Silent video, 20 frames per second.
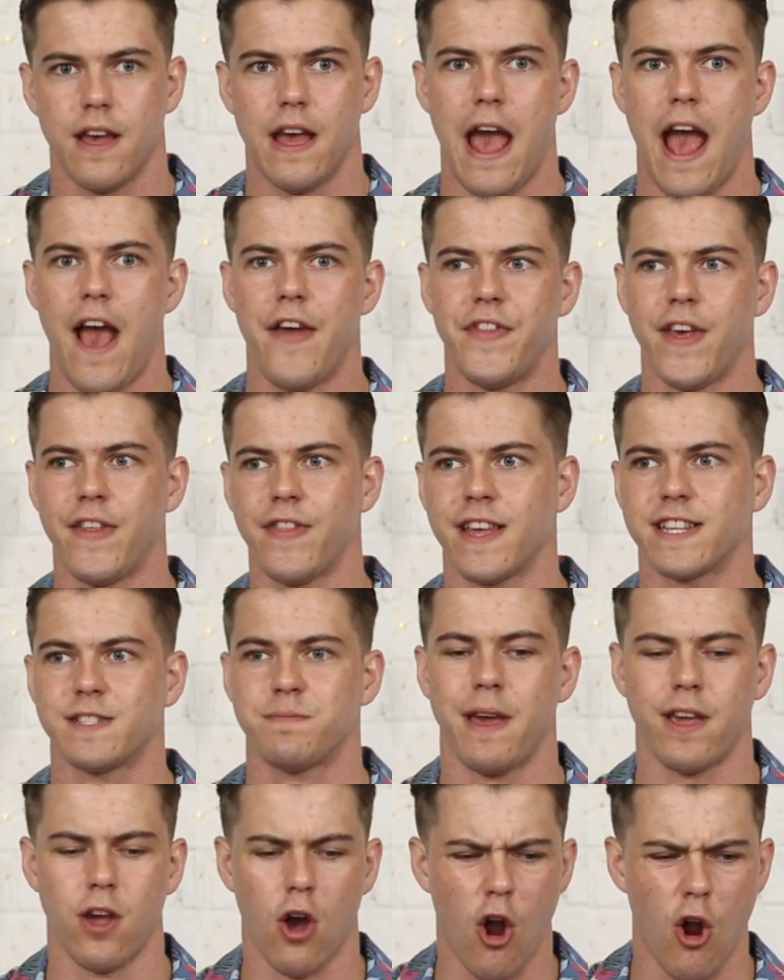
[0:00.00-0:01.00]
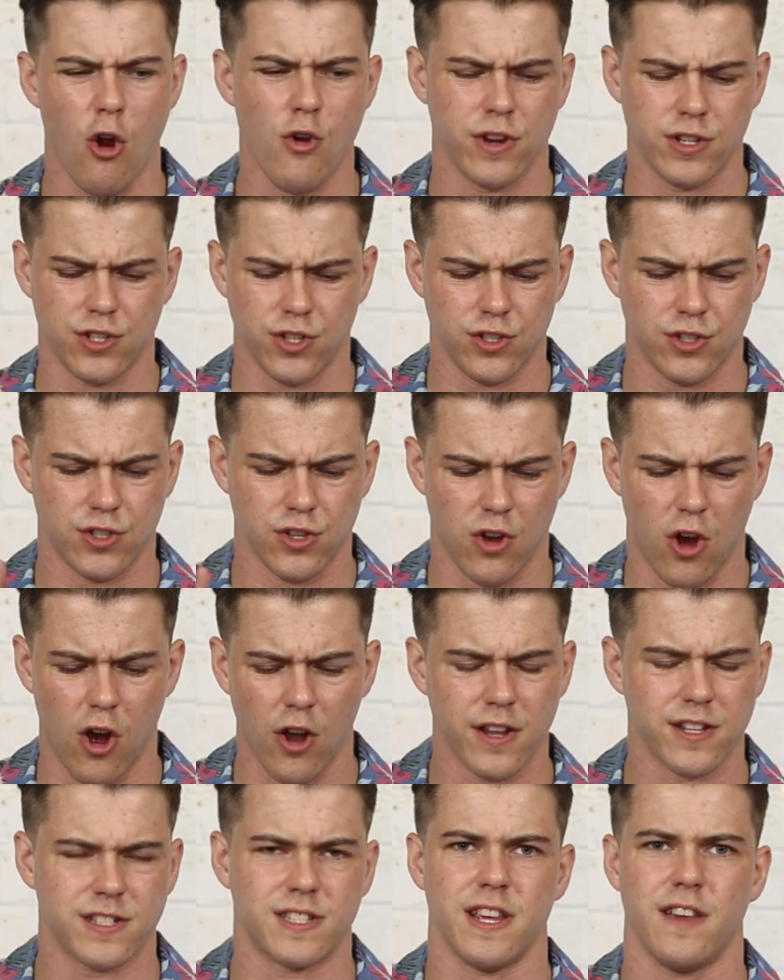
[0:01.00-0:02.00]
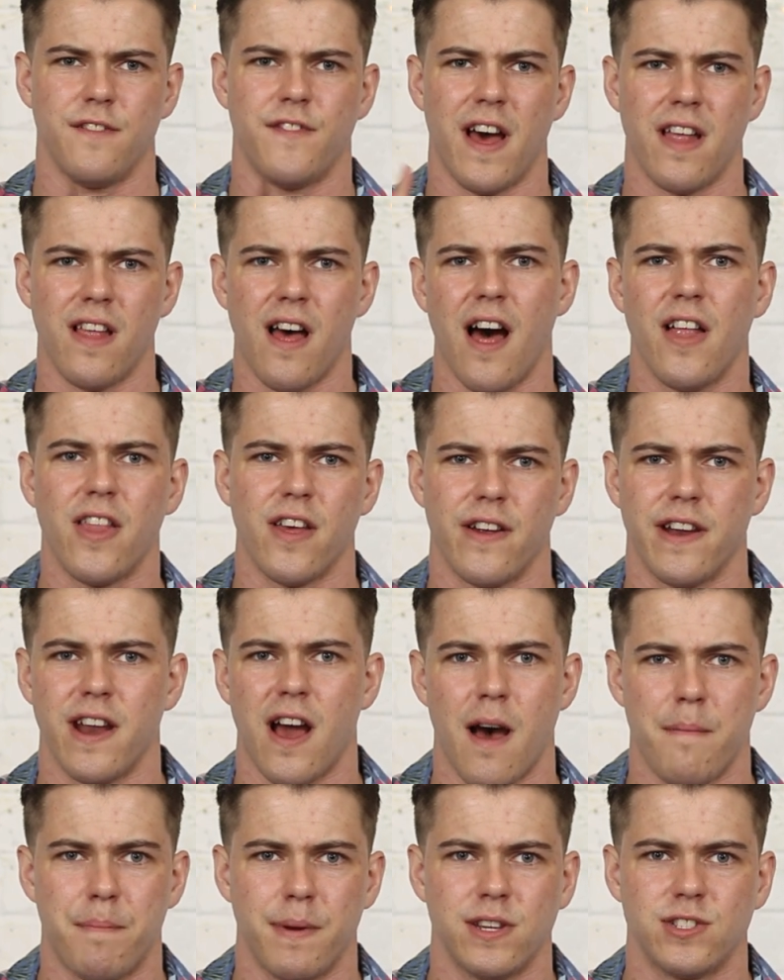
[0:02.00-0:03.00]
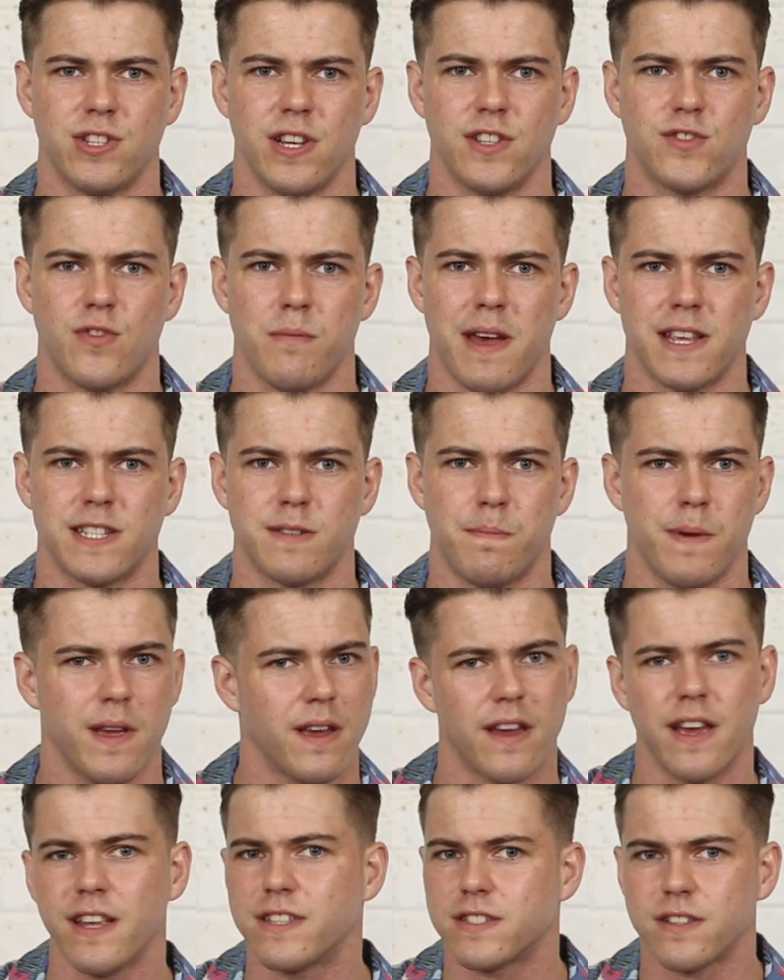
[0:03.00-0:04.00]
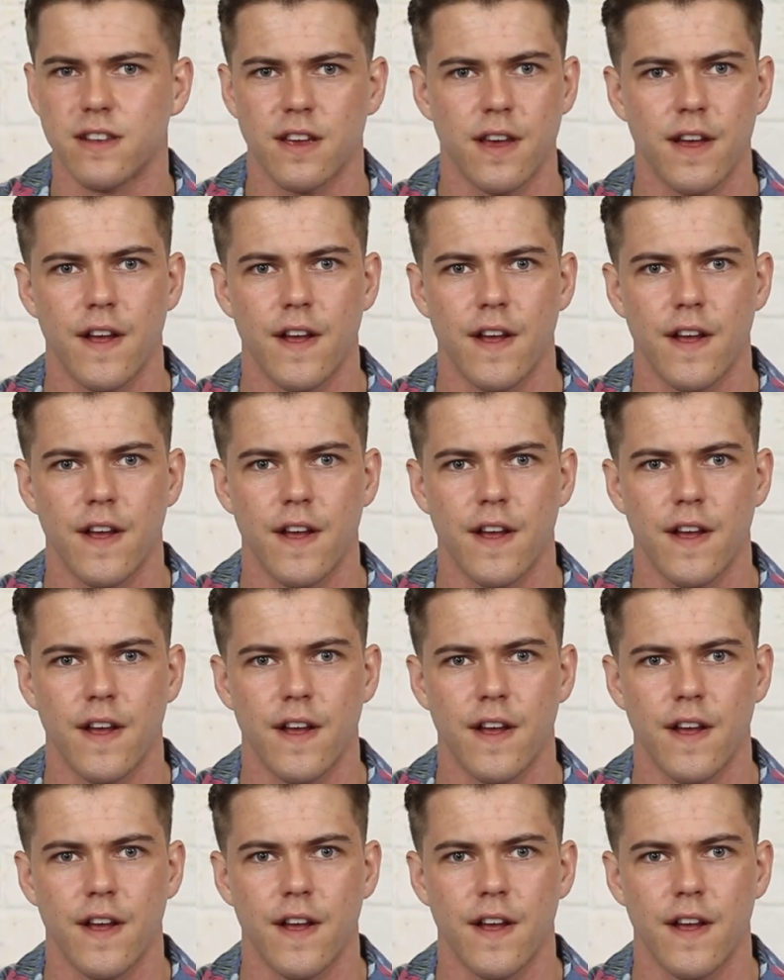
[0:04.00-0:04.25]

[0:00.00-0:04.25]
And then let's make Origins, Odyssey, Valhalla in RPGs for Mass Effect. It's...